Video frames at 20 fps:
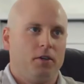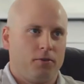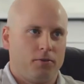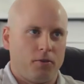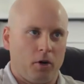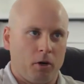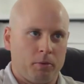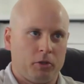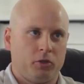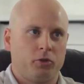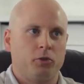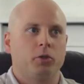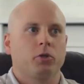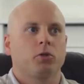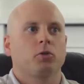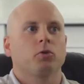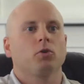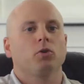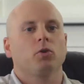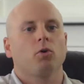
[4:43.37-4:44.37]

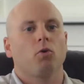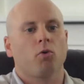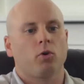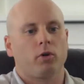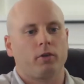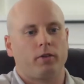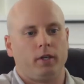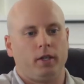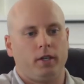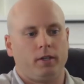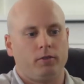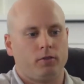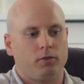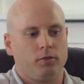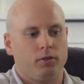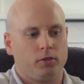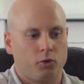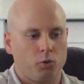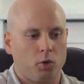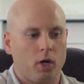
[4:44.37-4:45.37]
pharmaceutical or the
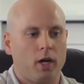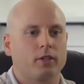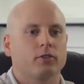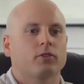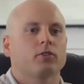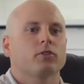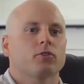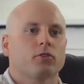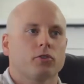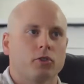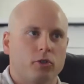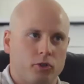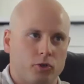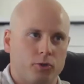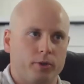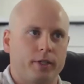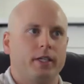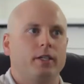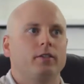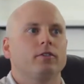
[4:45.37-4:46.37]
drugs,
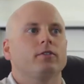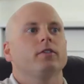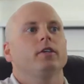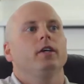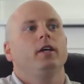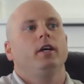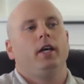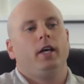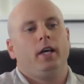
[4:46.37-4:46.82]
surgeries,